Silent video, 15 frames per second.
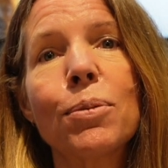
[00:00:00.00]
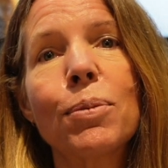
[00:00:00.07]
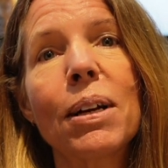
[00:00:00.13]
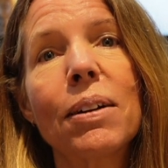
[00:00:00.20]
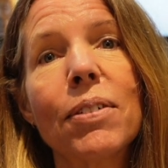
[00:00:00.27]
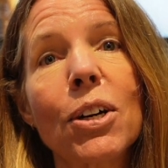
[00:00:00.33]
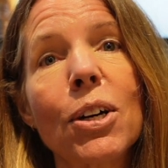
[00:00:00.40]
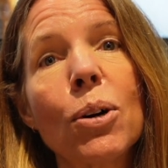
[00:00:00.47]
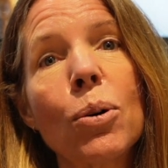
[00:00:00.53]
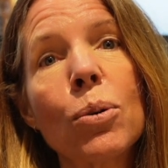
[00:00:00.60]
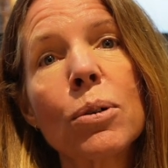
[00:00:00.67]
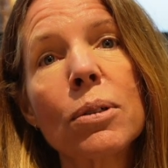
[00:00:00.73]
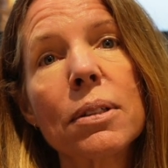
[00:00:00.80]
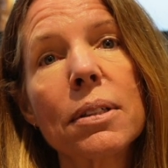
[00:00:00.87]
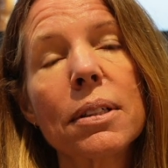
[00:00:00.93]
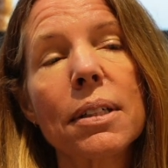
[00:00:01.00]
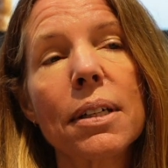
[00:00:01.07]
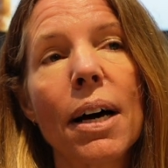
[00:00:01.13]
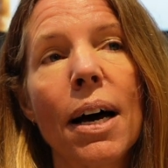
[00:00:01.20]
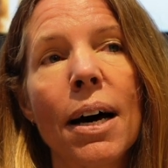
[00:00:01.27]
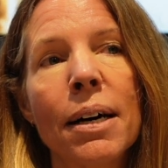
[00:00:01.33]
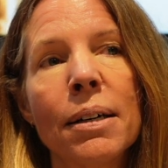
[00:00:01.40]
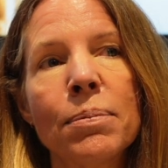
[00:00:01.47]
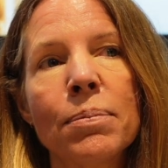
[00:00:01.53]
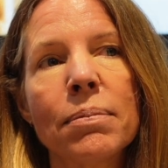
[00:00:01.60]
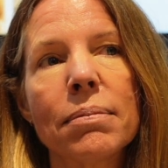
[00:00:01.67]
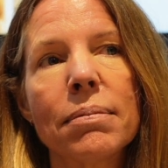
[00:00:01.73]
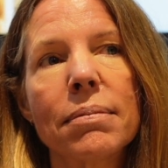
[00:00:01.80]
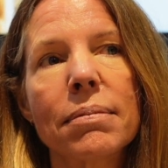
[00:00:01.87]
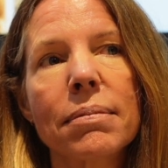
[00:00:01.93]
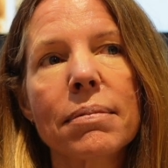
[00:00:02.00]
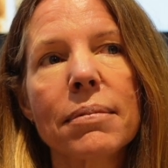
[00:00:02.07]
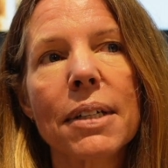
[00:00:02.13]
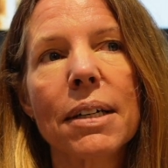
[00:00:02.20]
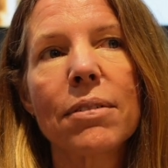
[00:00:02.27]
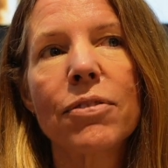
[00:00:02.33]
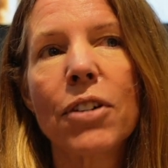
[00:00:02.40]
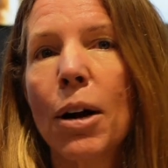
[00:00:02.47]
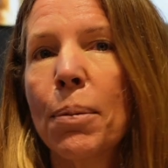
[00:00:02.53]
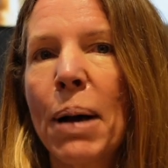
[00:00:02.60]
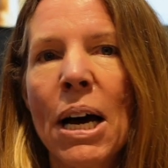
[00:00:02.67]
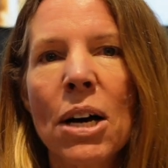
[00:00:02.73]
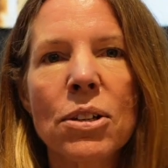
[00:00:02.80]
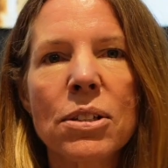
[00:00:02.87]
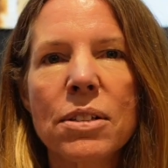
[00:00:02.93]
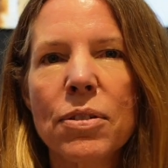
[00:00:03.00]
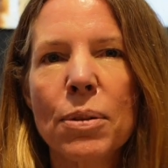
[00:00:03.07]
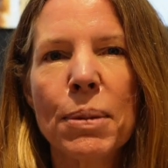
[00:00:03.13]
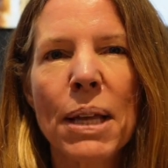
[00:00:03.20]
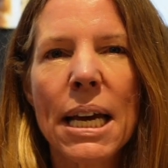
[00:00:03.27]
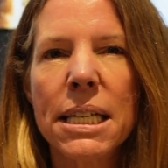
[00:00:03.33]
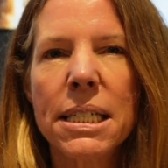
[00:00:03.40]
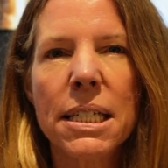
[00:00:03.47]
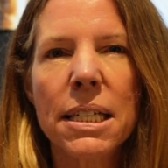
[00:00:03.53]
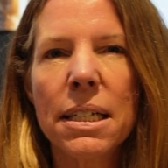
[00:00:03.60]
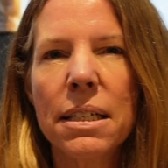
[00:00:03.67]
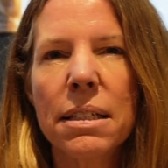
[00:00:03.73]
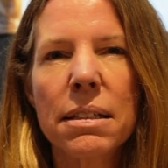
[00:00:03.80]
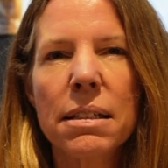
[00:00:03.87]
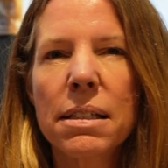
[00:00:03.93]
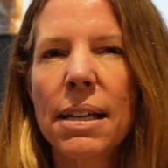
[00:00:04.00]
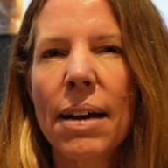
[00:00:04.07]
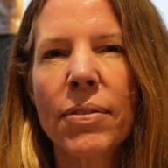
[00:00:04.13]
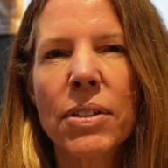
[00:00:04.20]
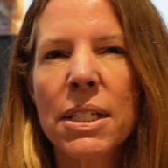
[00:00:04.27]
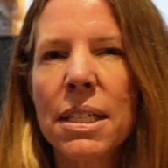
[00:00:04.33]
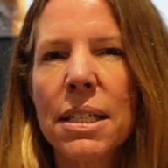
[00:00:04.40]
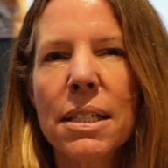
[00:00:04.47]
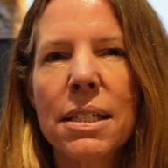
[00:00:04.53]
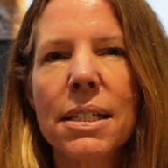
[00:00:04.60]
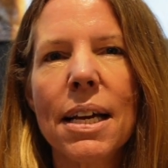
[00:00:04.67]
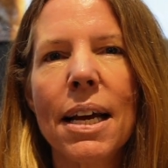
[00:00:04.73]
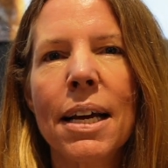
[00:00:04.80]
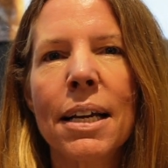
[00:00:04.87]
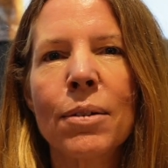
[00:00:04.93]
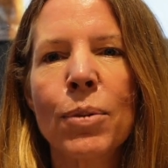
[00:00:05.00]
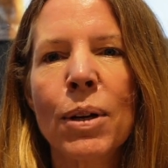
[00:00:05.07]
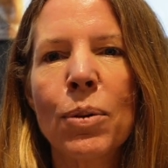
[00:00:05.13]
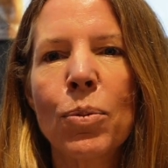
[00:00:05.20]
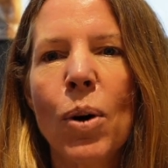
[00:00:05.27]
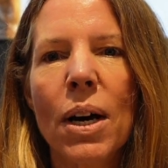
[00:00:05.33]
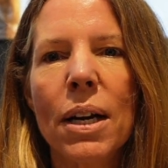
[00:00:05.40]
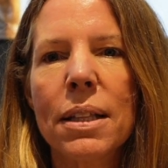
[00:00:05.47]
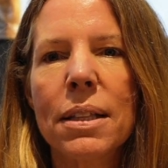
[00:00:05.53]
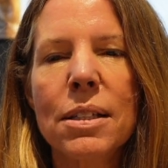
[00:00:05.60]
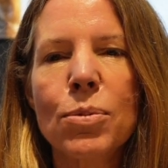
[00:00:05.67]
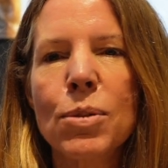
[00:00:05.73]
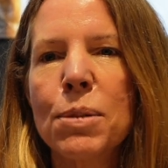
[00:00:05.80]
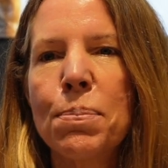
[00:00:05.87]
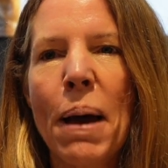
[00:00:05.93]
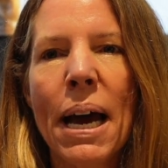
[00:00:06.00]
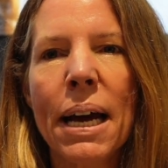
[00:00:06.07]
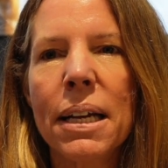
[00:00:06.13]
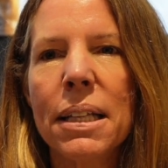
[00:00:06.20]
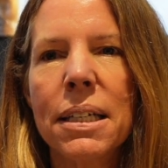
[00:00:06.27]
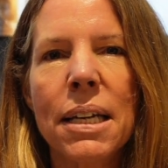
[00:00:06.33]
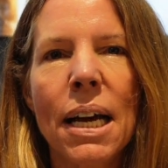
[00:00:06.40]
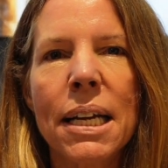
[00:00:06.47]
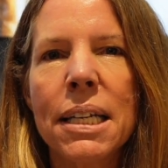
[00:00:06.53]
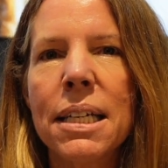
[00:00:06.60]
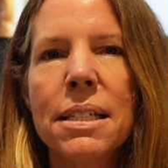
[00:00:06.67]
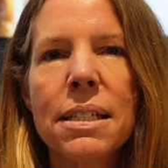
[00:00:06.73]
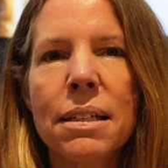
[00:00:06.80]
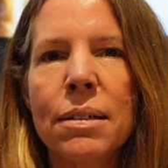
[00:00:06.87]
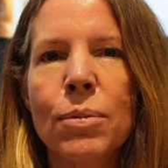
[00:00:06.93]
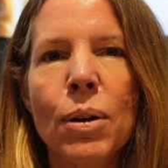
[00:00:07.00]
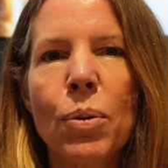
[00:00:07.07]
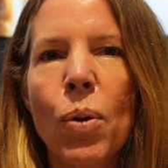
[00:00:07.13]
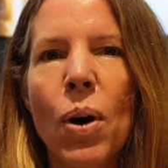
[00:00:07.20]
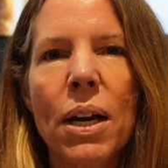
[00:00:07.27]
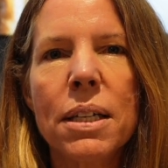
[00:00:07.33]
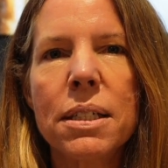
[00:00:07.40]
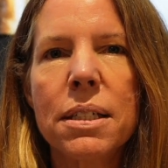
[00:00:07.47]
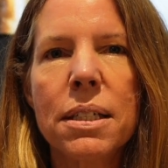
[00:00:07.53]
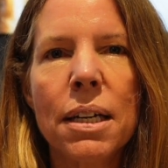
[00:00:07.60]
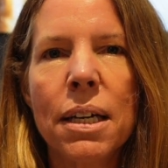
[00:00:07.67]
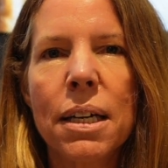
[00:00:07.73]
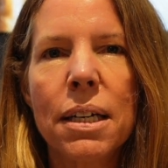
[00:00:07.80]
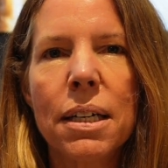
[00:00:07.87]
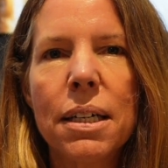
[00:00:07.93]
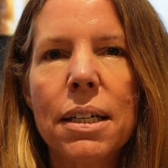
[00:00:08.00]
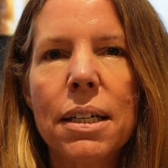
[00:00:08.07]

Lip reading: We had a very old farmhouse from the 1870s, and this was back in the 90s, and we wanted to